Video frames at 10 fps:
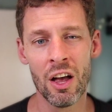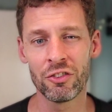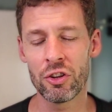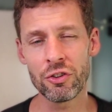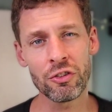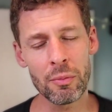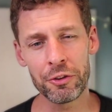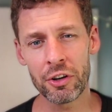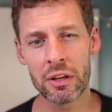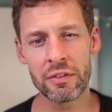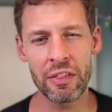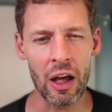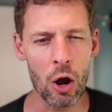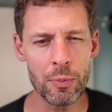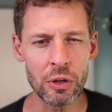So those are some alternatives.
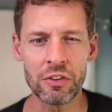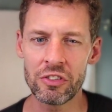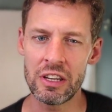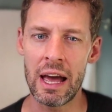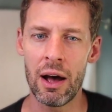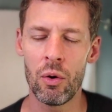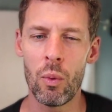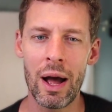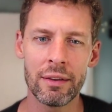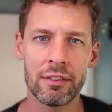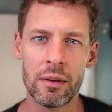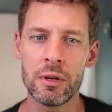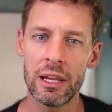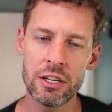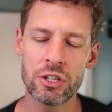I hope you can see now why
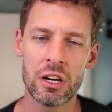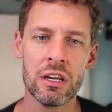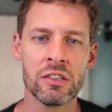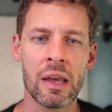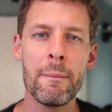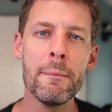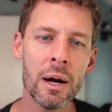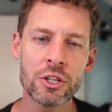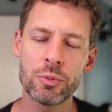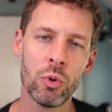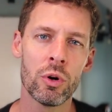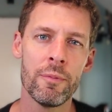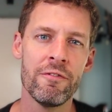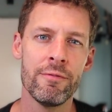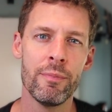simulation is a much
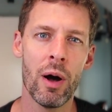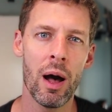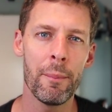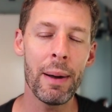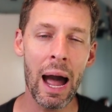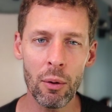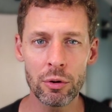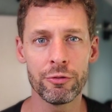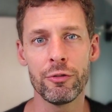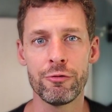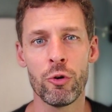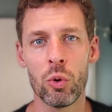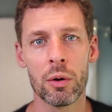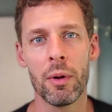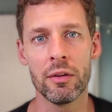more powerful
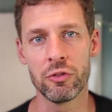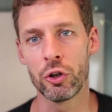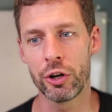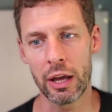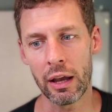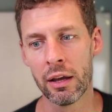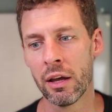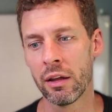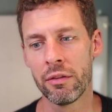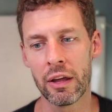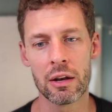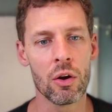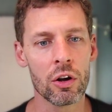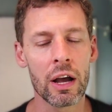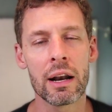form of learning than
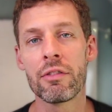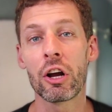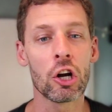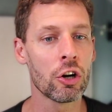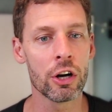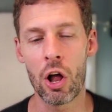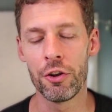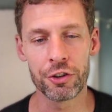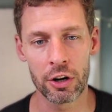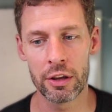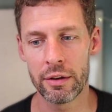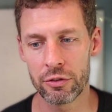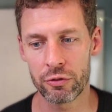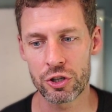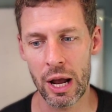kind of the current
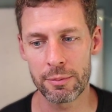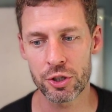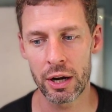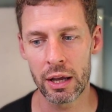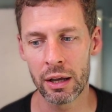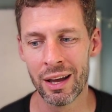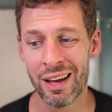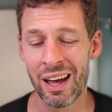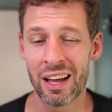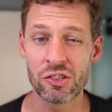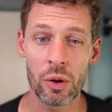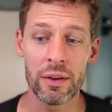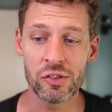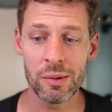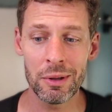alternatives for job training. And so
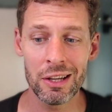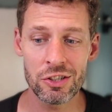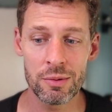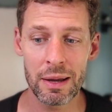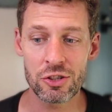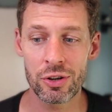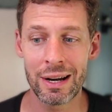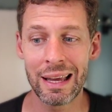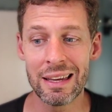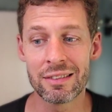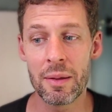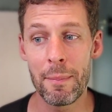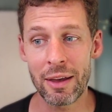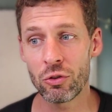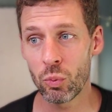if simulation-based training is the
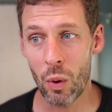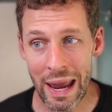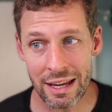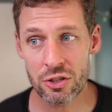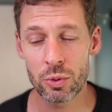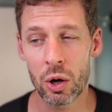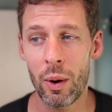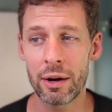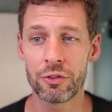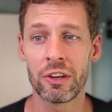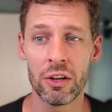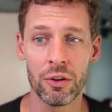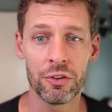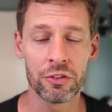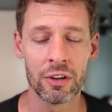best way to acquire
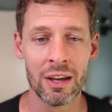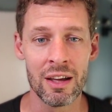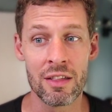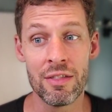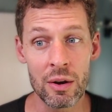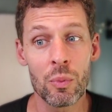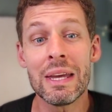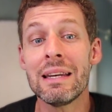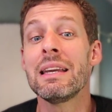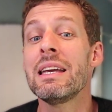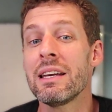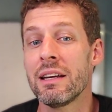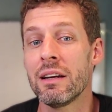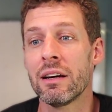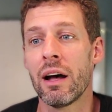skills, then we
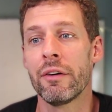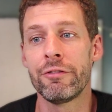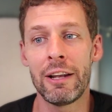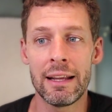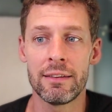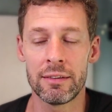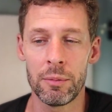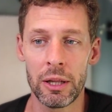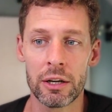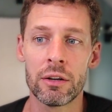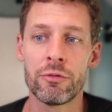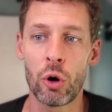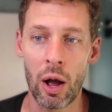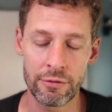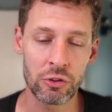need a flight simulator
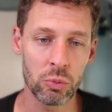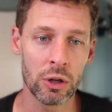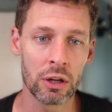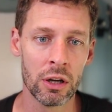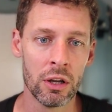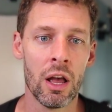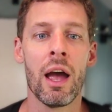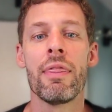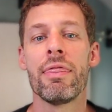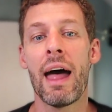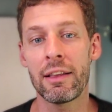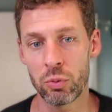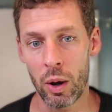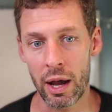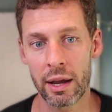for office work. And that's
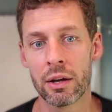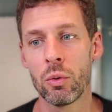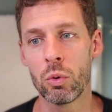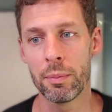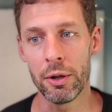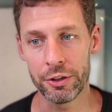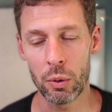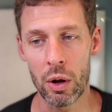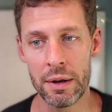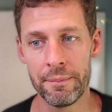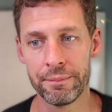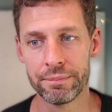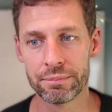why we're building one.